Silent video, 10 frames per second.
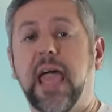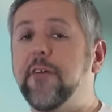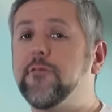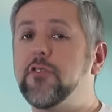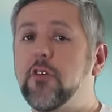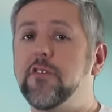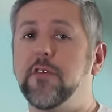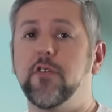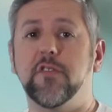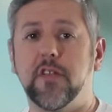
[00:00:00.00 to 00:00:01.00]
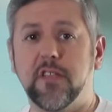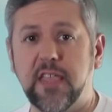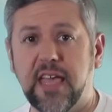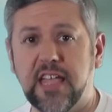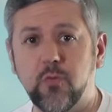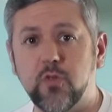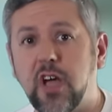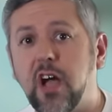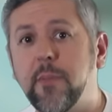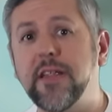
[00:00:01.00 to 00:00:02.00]
And for those of you who stick to the end, we'll
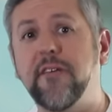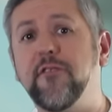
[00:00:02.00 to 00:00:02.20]
talk about a